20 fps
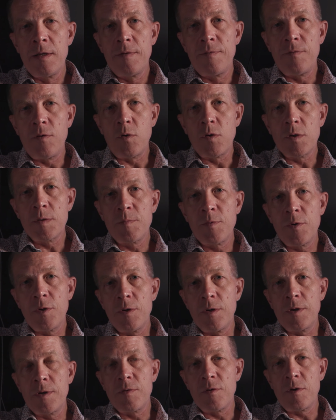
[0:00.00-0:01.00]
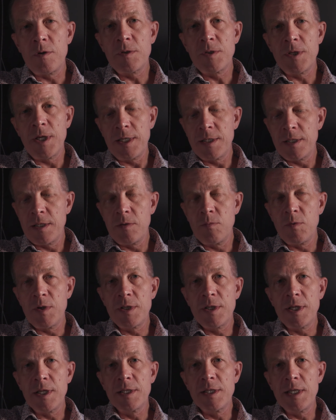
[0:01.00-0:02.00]
force per cross-section,
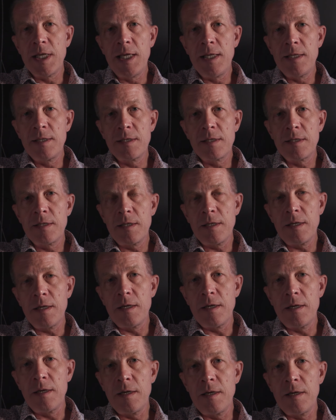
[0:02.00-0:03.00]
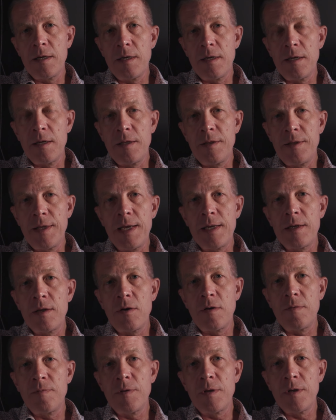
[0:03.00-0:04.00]
which exceeds that
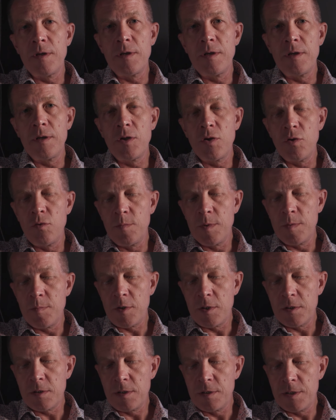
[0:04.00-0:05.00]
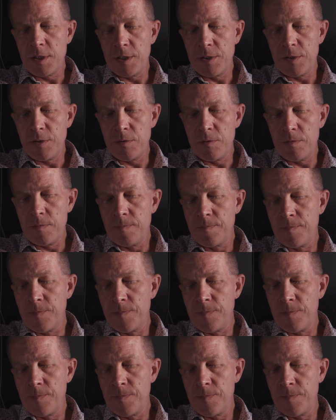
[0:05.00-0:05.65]
of the human muscle tissue.